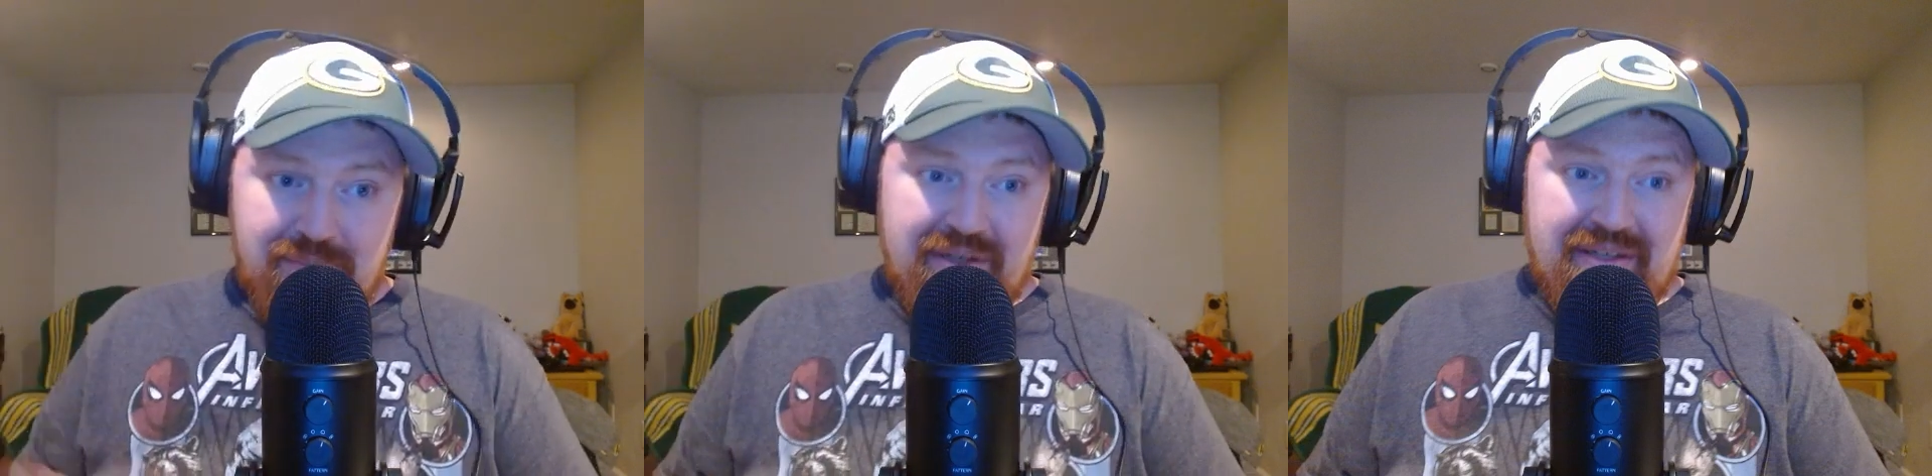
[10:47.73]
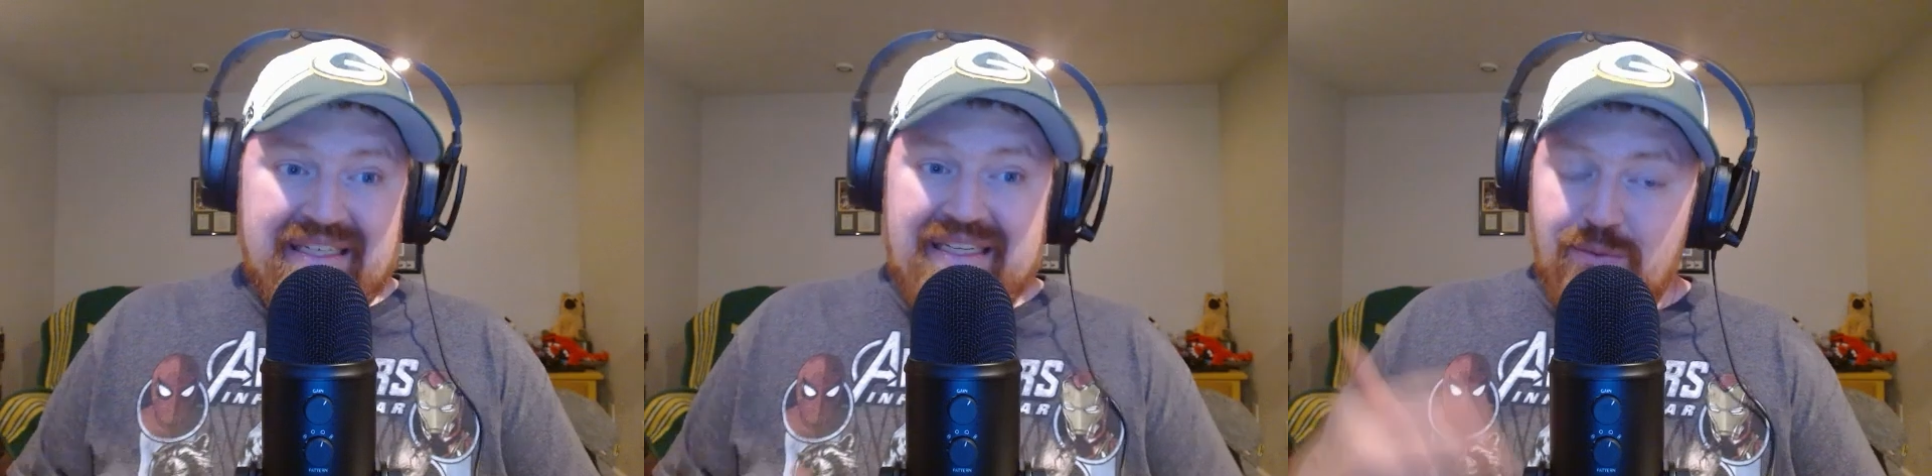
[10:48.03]
but
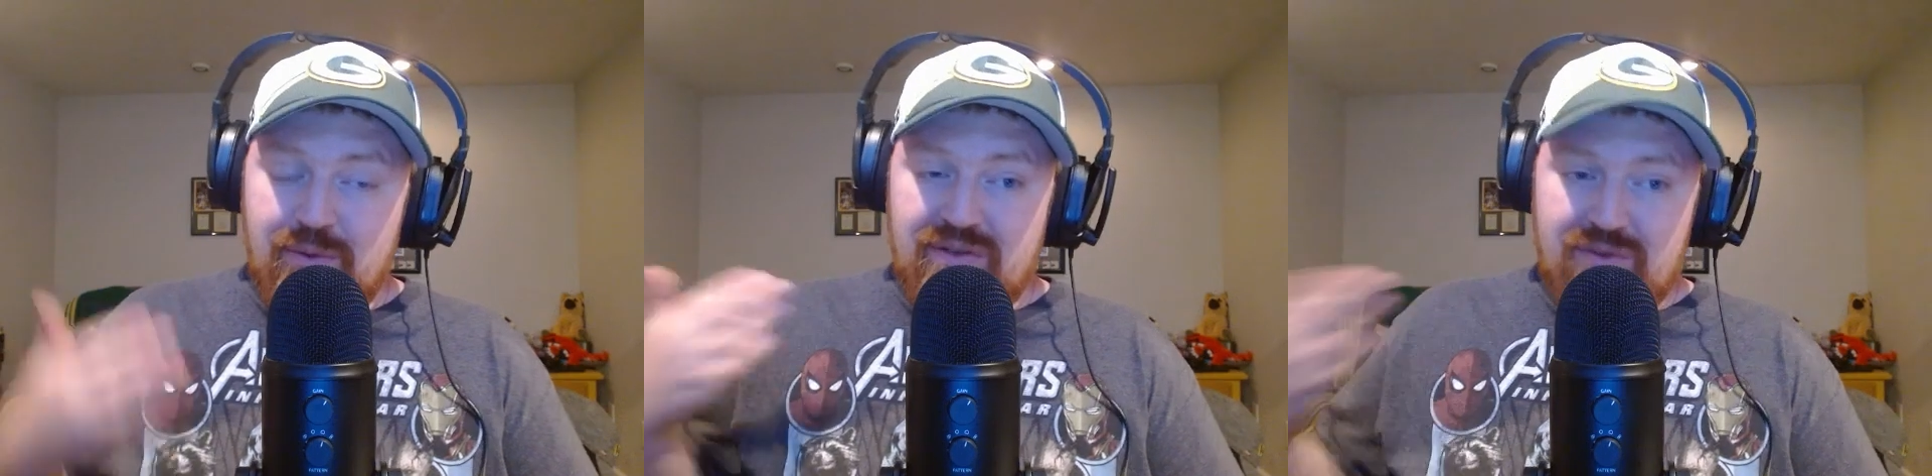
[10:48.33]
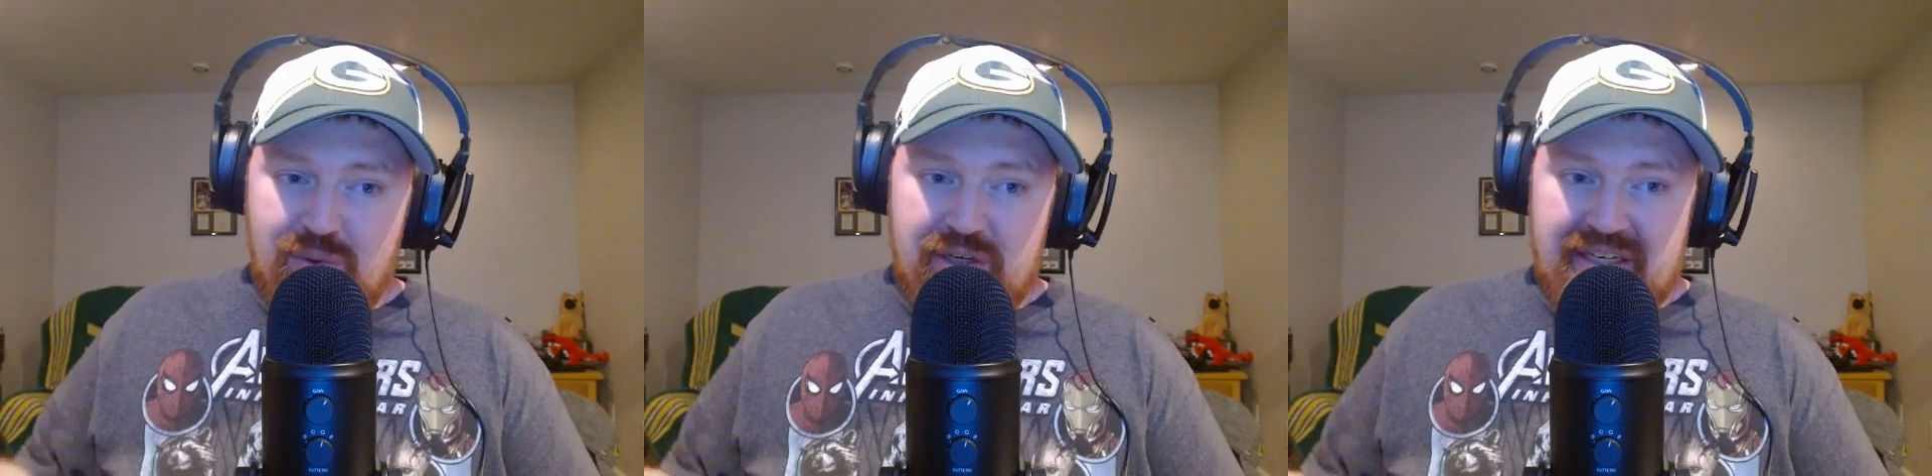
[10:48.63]
he was
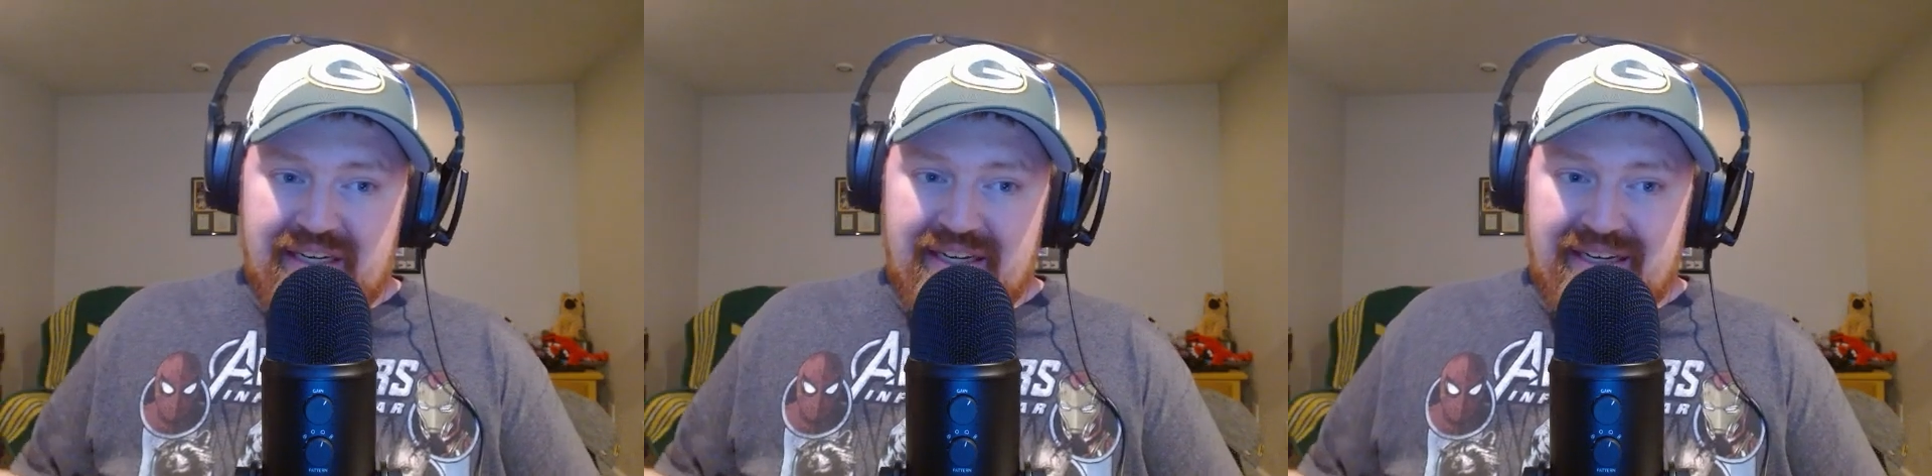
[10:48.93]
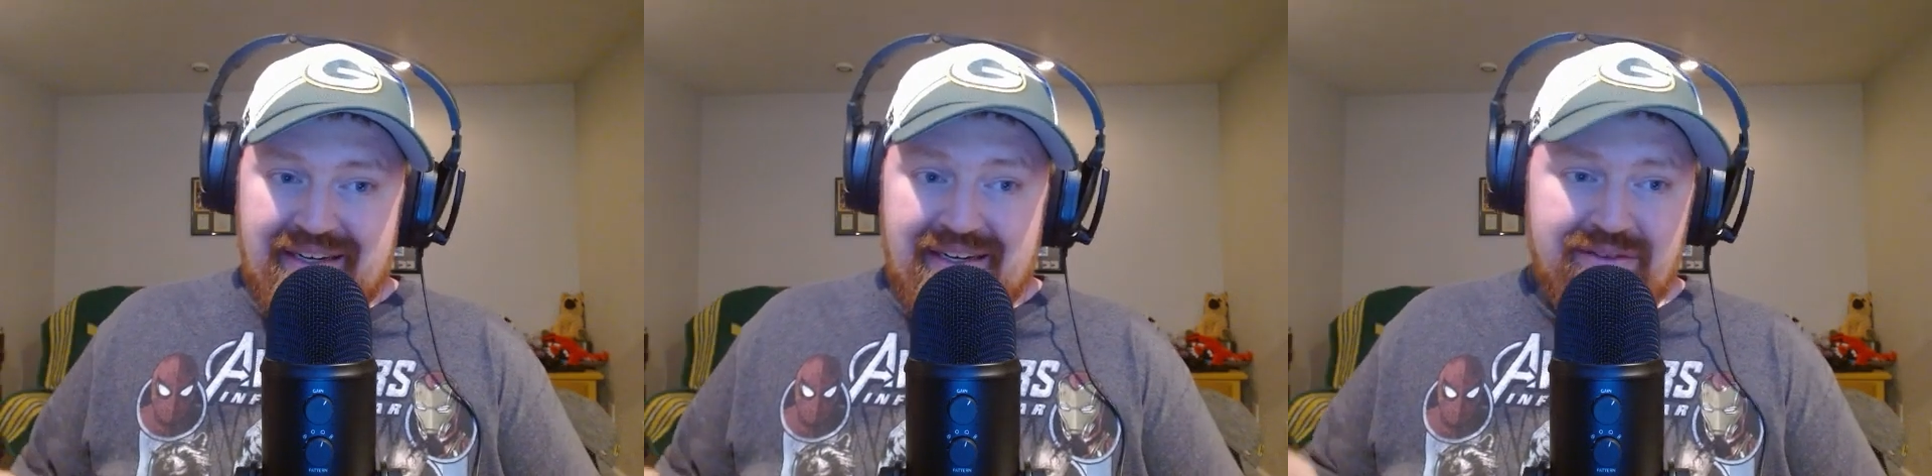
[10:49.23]

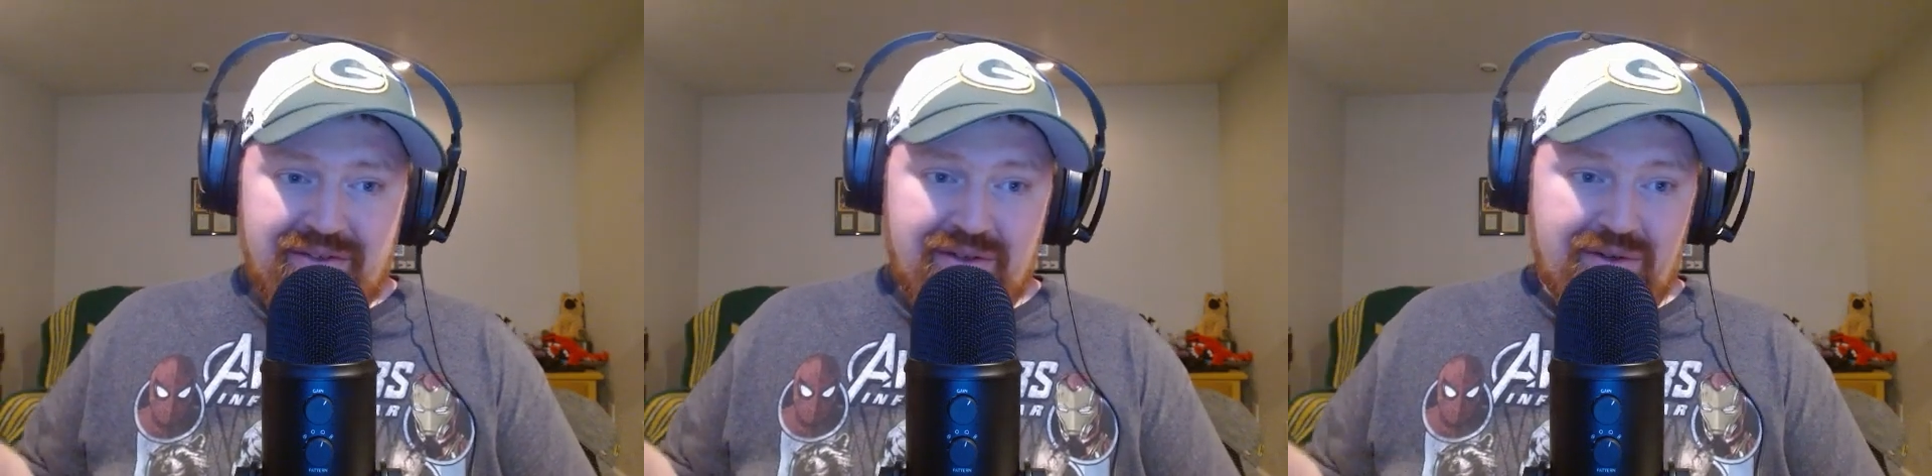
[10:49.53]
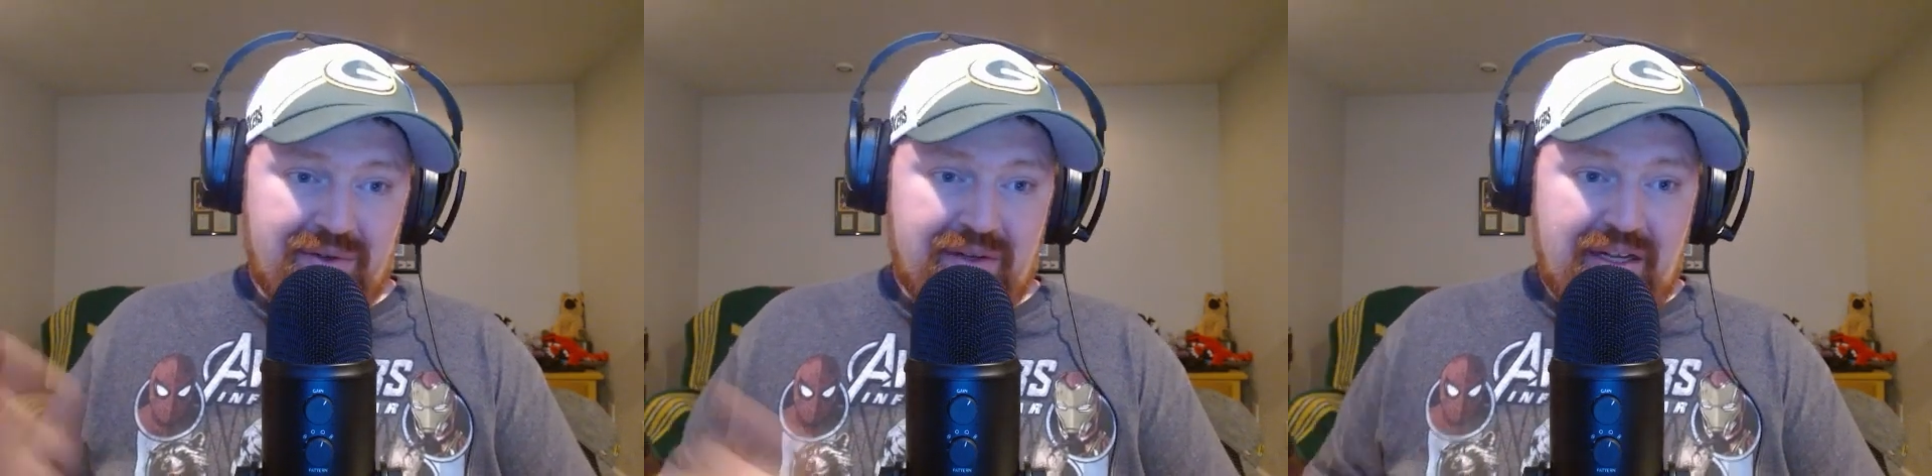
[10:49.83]
29, so